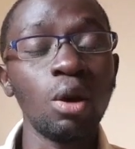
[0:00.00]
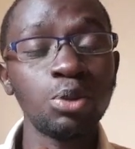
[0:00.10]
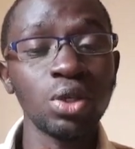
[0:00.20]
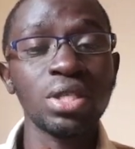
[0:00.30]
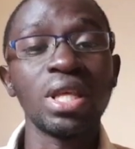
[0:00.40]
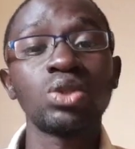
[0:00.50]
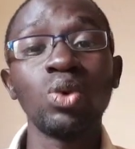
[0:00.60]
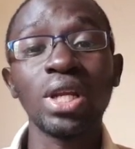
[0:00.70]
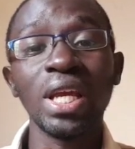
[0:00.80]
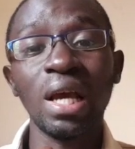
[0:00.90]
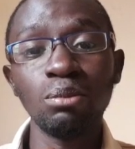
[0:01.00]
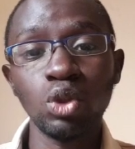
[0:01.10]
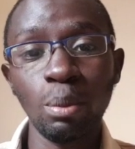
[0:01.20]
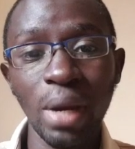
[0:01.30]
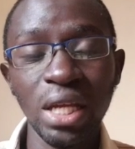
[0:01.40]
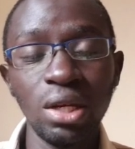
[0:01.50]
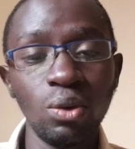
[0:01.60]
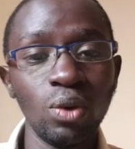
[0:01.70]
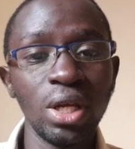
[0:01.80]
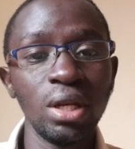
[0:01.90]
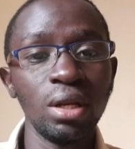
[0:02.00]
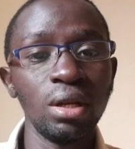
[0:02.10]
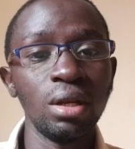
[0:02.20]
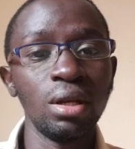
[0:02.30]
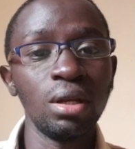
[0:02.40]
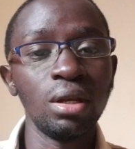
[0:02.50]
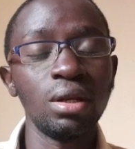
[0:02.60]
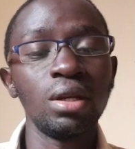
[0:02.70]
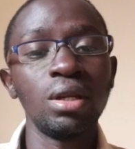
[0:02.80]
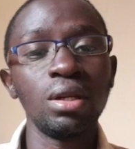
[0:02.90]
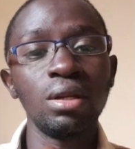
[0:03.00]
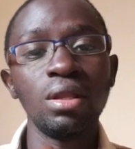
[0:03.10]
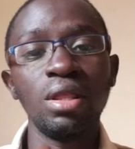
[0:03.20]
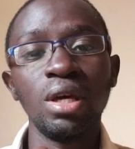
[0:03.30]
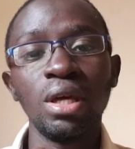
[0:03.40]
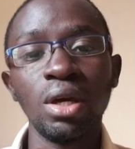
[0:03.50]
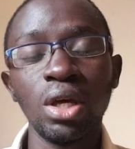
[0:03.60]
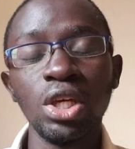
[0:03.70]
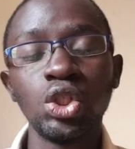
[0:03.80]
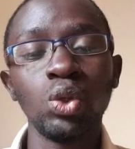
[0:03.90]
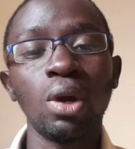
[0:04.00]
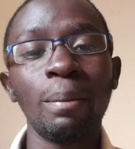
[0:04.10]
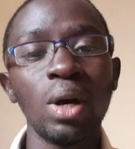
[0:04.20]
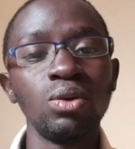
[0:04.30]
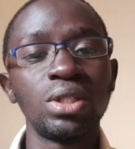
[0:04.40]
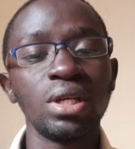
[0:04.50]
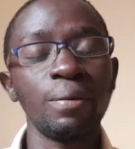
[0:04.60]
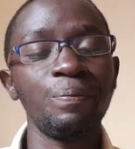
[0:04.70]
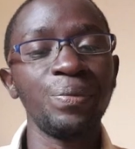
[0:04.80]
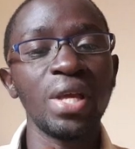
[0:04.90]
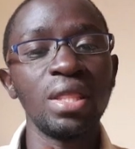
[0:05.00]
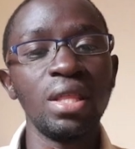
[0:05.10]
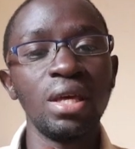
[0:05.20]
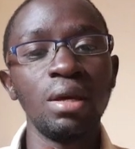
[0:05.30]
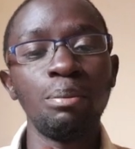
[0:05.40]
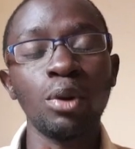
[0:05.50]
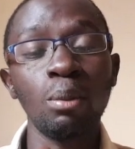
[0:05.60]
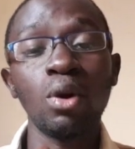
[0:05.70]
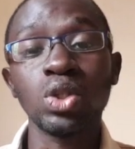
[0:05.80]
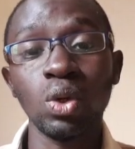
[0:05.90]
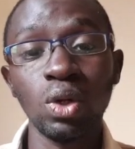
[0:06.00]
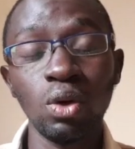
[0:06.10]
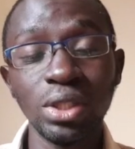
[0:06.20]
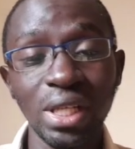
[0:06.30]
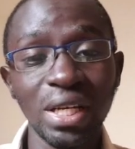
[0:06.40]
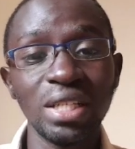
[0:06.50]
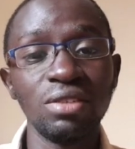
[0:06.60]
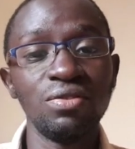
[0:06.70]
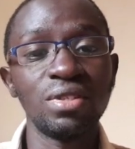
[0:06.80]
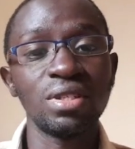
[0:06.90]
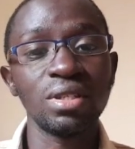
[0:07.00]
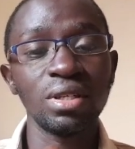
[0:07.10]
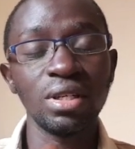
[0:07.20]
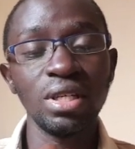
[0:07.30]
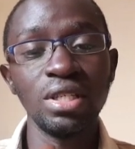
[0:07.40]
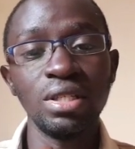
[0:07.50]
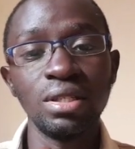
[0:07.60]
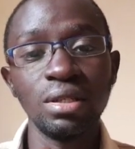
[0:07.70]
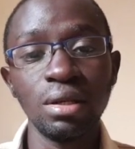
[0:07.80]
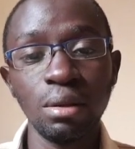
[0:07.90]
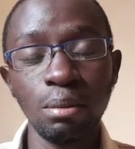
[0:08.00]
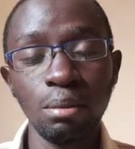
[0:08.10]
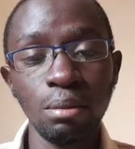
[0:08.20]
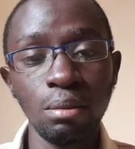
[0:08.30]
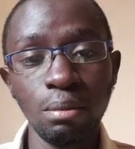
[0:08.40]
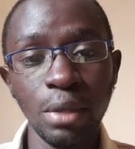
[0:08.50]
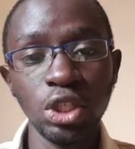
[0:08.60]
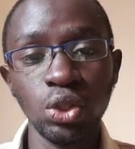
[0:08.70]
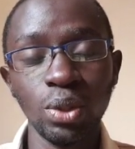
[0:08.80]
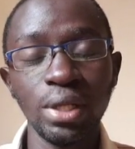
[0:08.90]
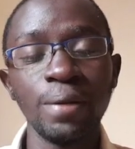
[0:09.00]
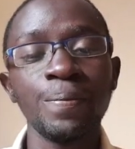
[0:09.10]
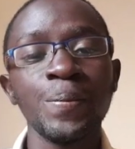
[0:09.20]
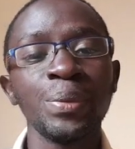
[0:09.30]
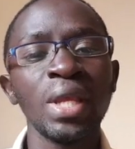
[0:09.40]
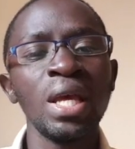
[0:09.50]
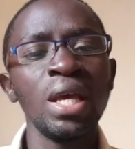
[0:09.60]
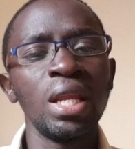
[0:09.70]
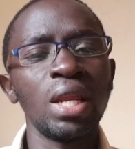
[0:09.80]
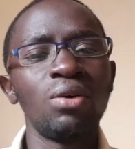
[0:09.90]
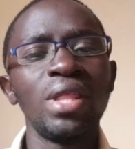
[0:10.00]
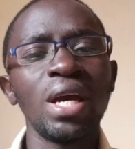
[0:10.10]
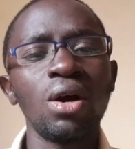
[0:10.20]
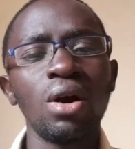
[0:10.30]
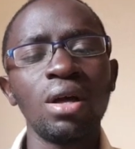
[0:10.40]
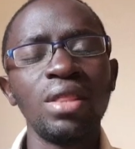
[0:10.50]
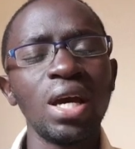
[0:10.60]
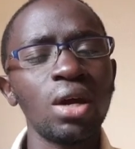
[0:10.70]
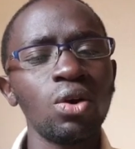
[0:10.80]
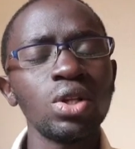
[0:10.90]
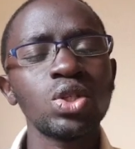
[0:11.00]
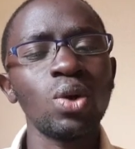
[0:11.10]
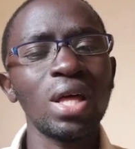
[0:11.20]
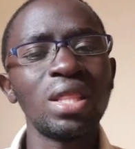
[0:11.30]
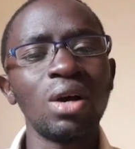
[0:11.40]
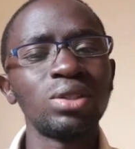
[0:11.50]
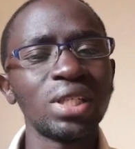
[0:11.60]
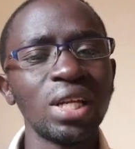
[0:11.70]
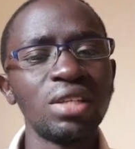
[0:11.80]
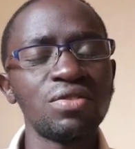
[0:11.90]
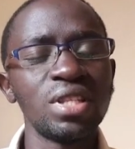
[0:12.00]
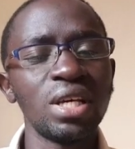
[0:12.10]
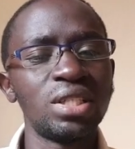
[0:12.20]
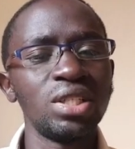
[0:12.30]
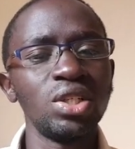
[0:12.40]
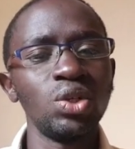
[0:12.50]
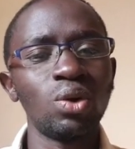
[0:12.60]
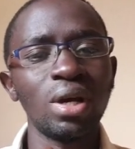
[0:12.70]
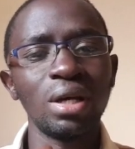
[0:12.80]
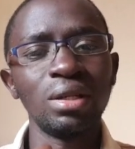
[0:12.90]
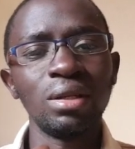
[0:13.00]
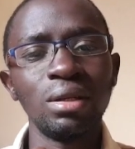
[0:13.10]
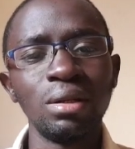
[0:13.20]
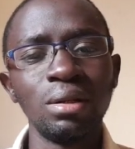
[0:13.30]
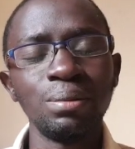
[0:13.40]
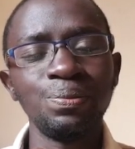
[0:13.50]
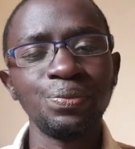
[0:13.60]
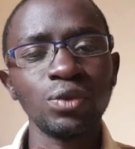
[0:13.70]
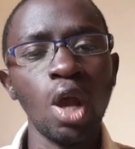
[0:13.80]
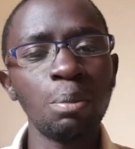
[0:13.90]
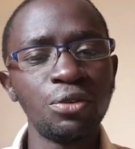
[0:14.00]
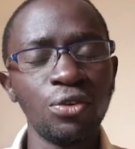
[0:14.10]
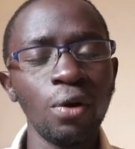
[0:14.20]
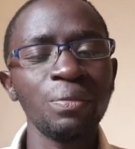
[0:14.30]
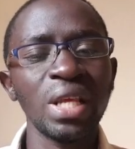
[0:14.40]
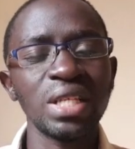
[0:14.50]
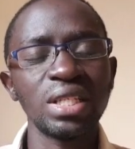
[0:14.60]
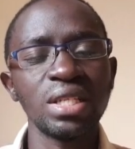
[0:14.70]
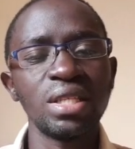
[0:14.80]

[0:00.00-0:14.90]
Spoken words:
options that quickly come to mind when the issue about the Probox alternatives is mentioned. Now there are also other alternatives that you can opt for, such as